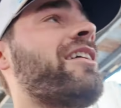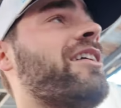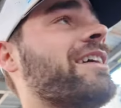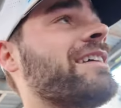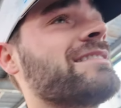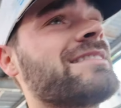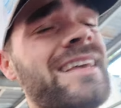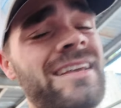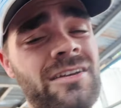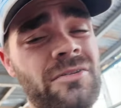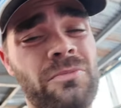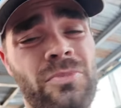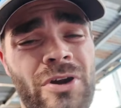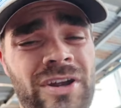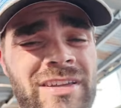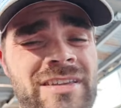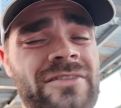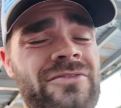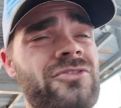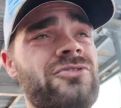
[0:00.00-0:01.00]
and take a
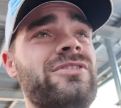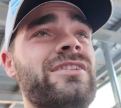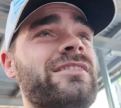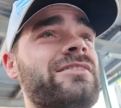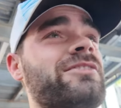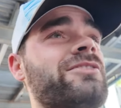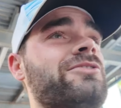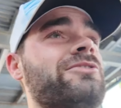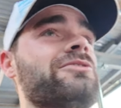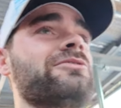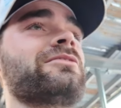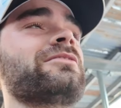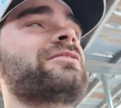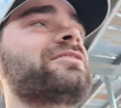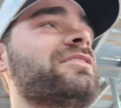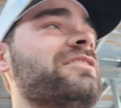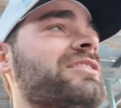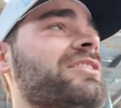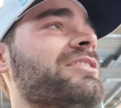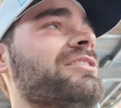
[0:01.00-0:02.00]
break if you need to,
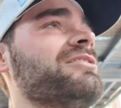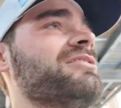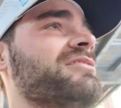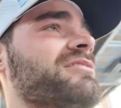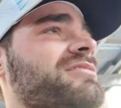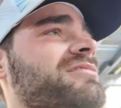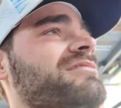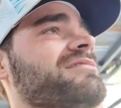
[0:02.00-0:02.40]
you know?